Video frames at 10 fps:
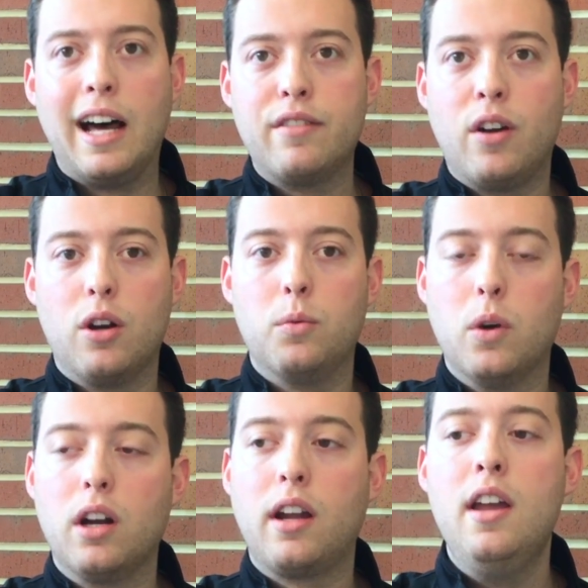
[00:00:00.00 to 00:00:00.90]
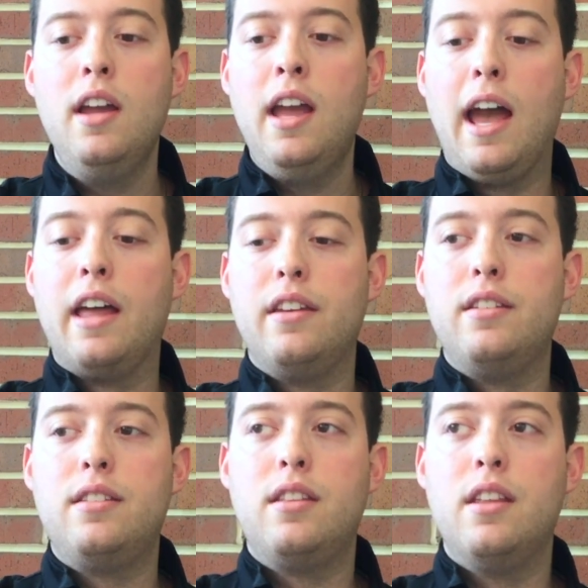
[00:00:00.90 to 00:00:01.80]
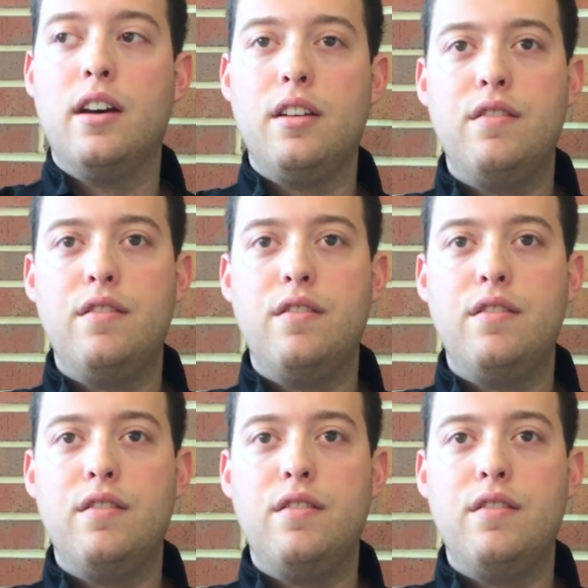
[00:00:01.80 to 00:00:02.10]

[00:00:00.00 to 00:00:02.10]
hard work, and the